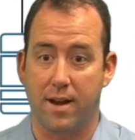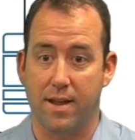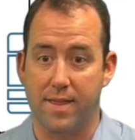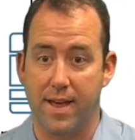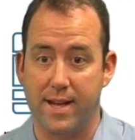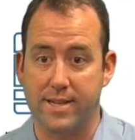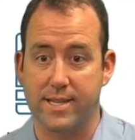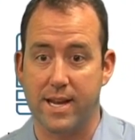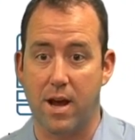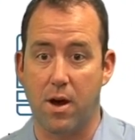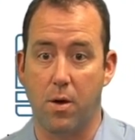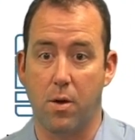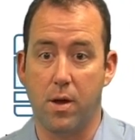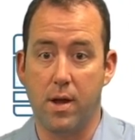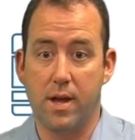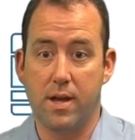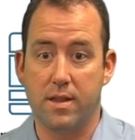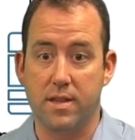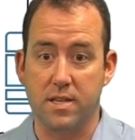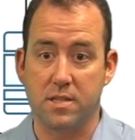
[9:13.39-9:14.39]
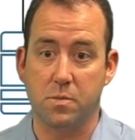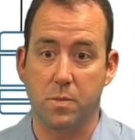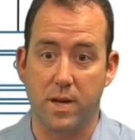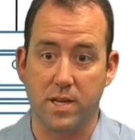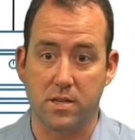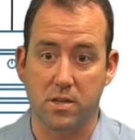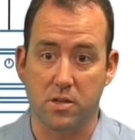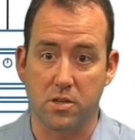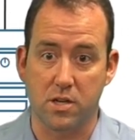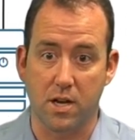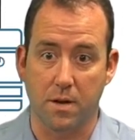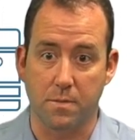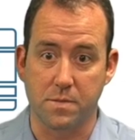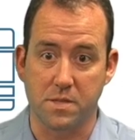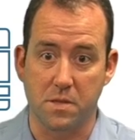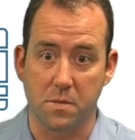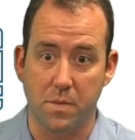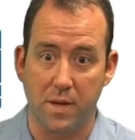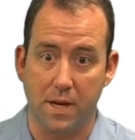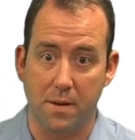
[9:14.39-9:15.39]
And that's how this message comes
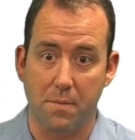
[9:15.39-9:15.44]
to me.